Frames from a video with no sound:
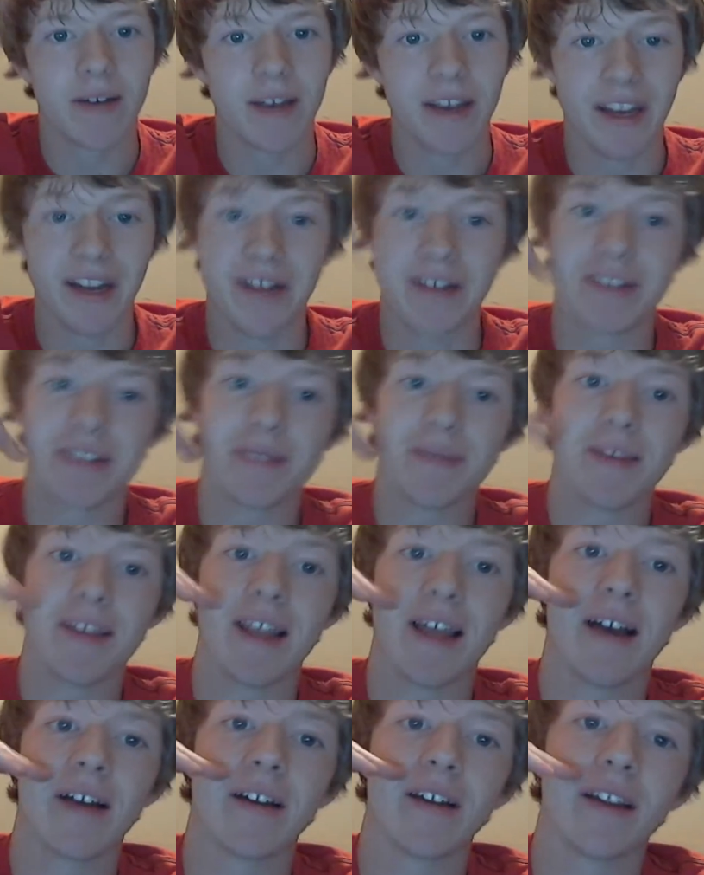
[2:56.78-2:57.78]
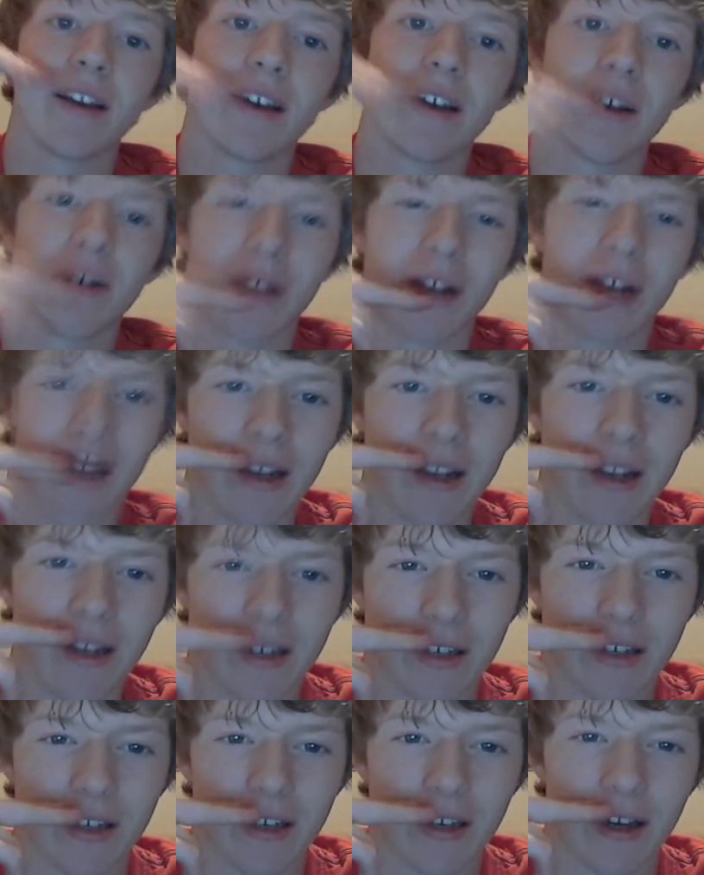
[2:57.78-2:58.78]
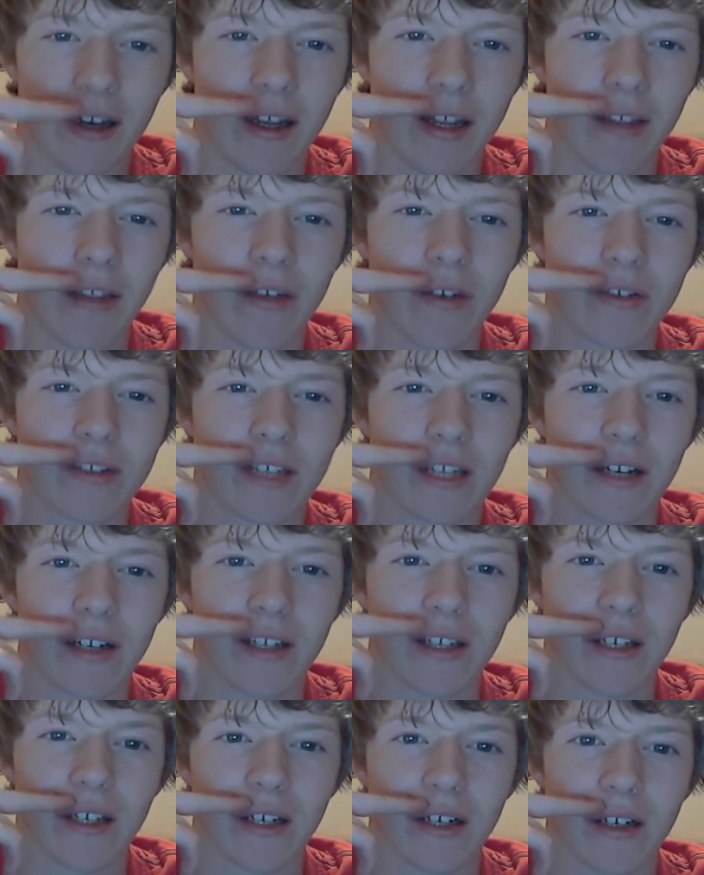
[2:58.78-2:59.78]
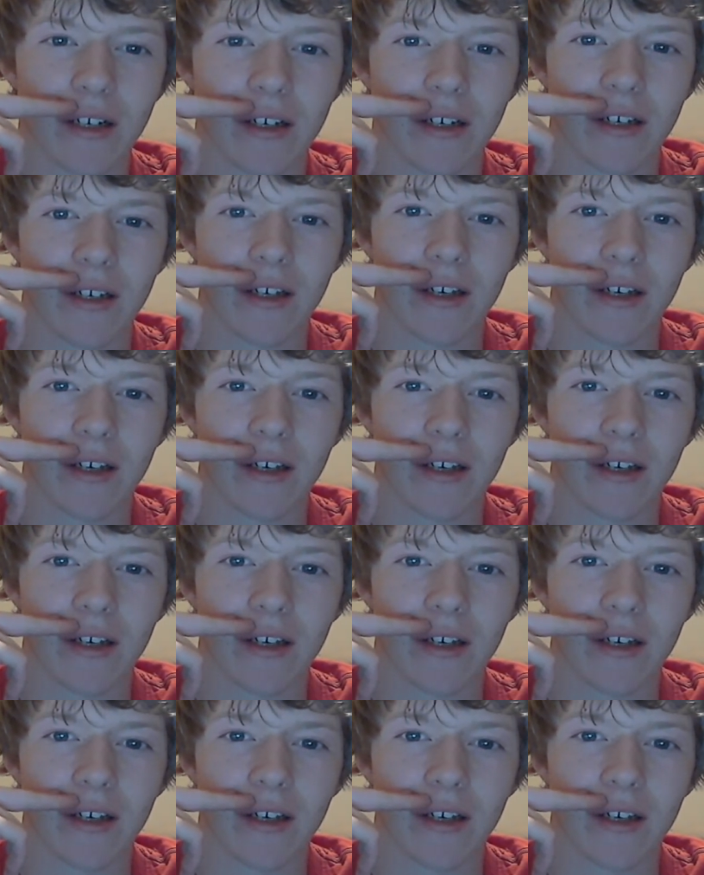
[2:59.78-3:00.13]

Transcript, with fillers: My hair used to be down to, when I got it cut, I think it was down to here.